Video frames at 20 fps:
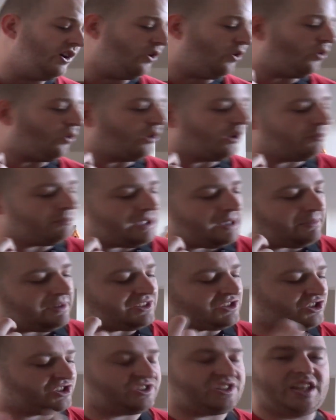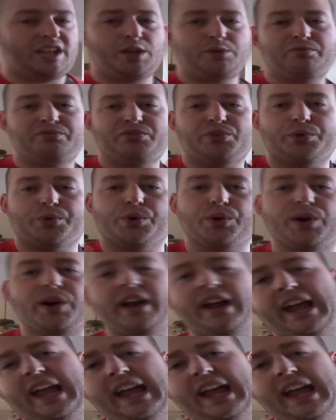or maybe it's just an M4